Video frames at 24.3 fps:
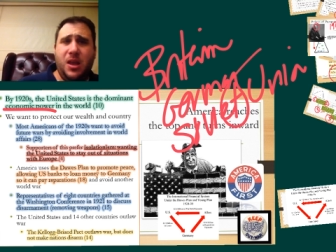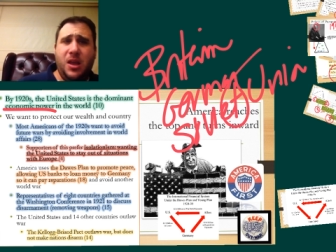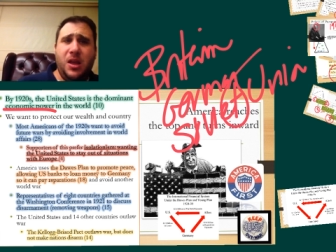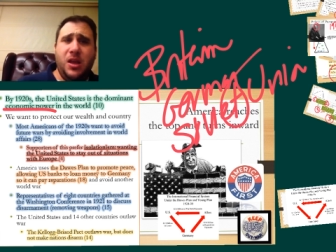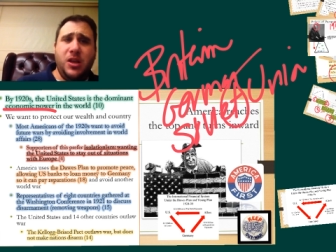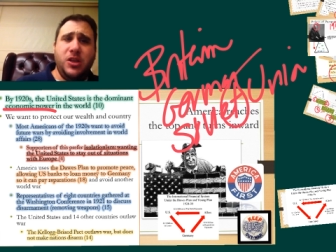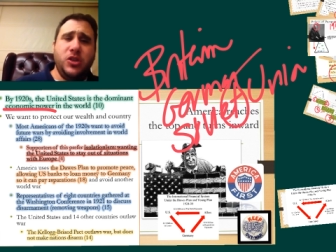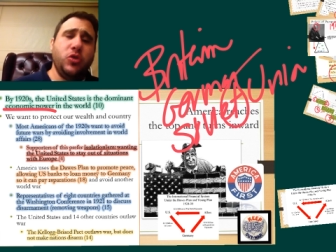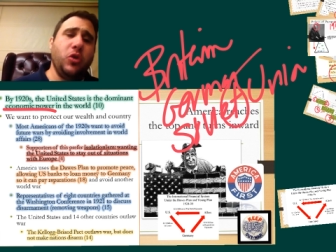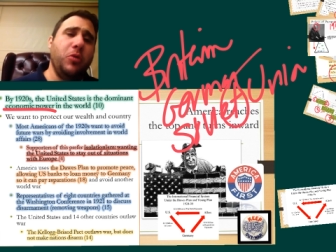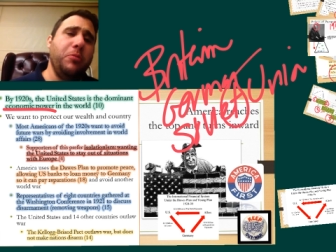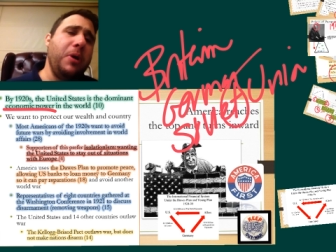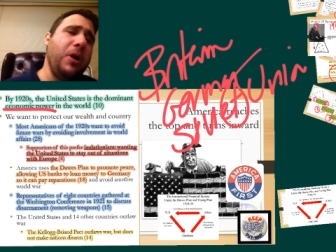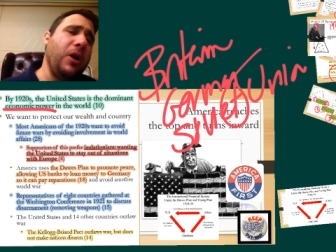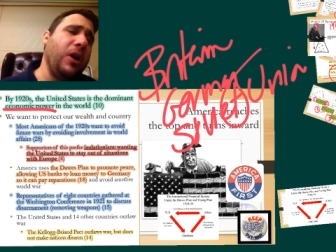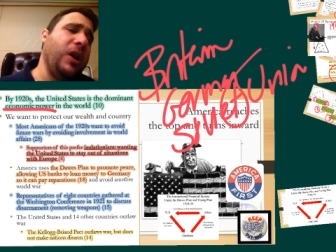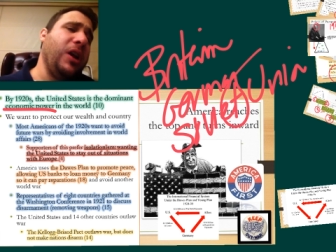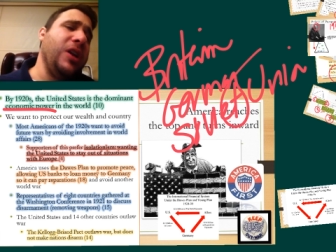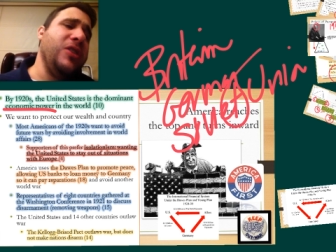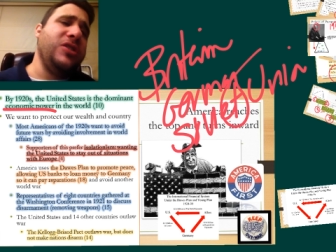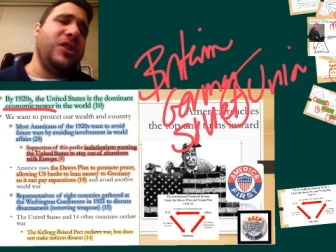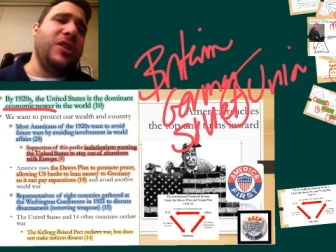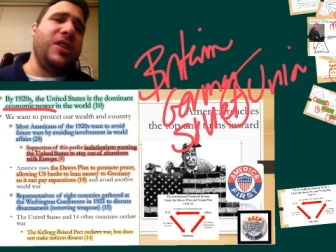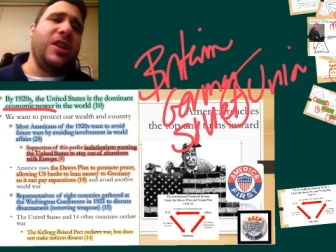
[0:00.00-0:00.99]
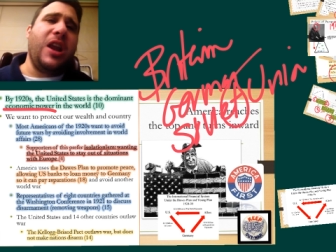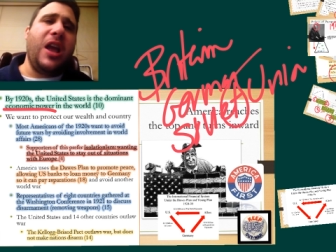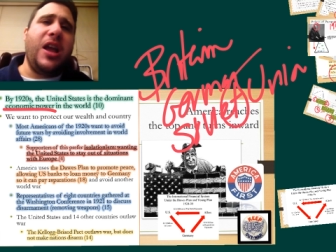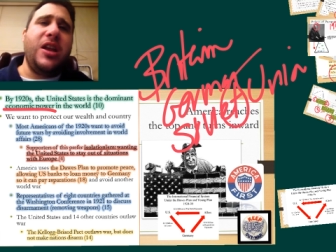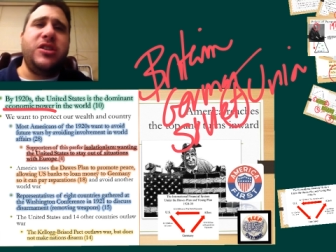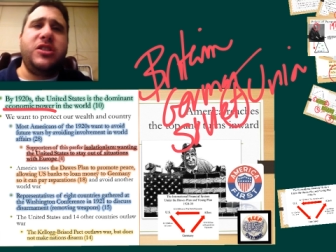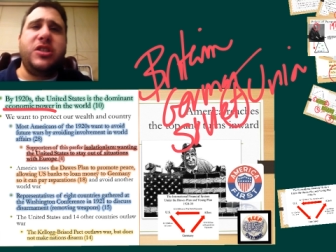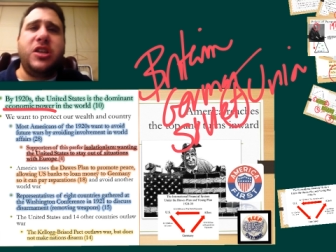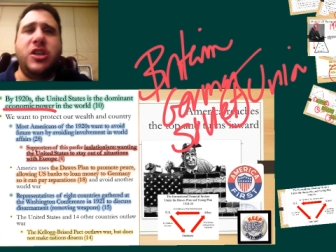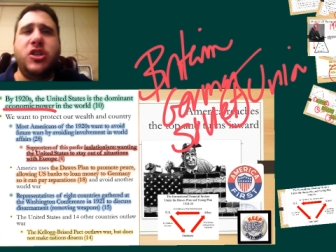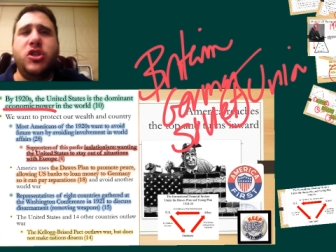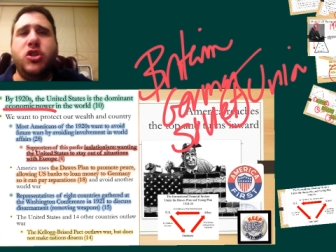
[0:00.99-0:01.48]
So Americans in the
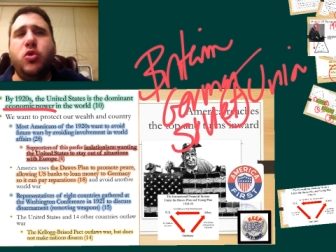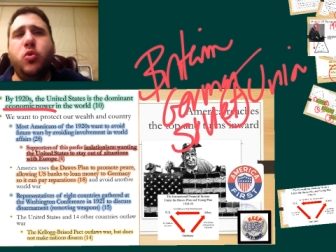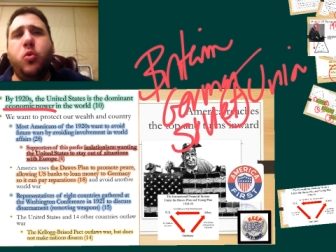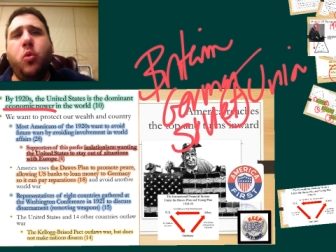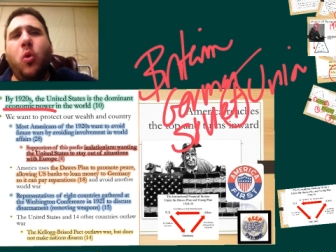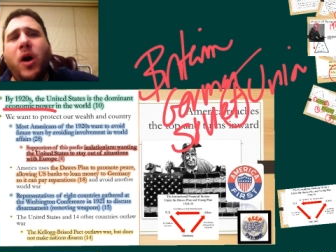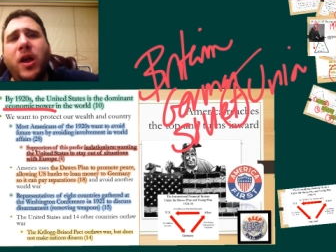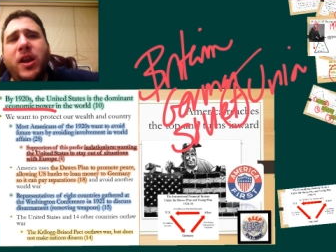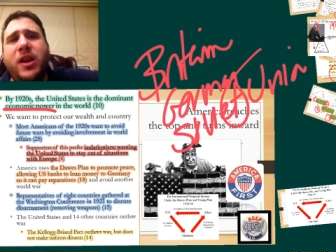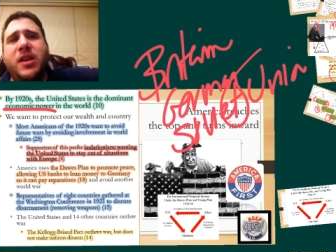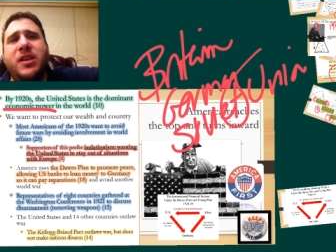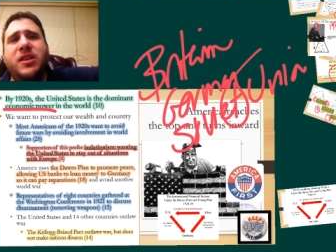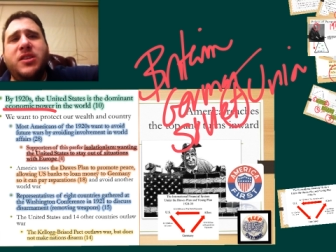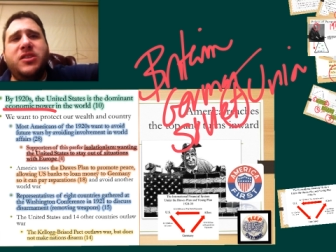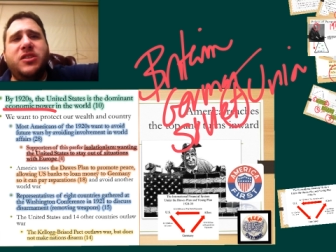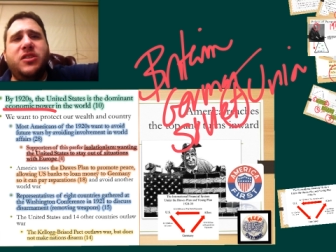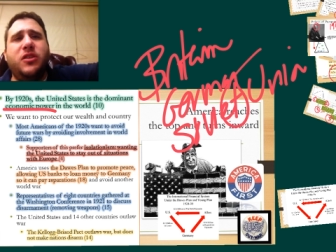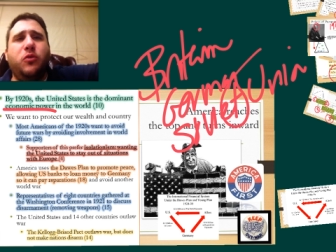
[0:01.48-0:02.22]
1920s,